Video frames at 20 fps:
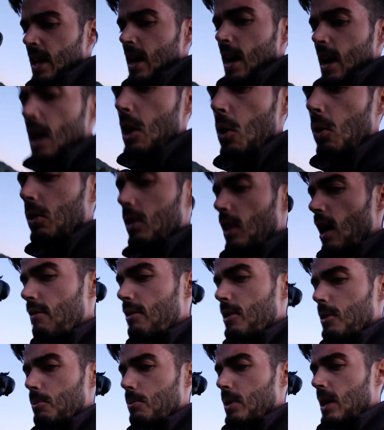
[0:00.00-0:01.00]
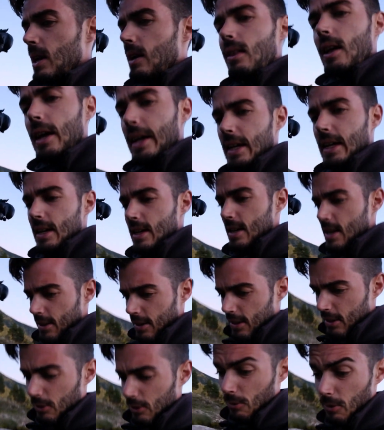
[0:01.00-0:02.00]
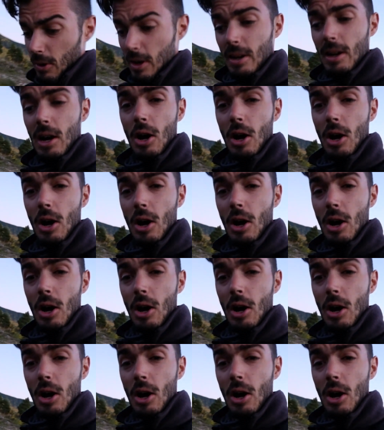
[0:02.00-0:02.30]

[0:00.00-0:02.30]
I don't love it, but I like it and I think it's fun.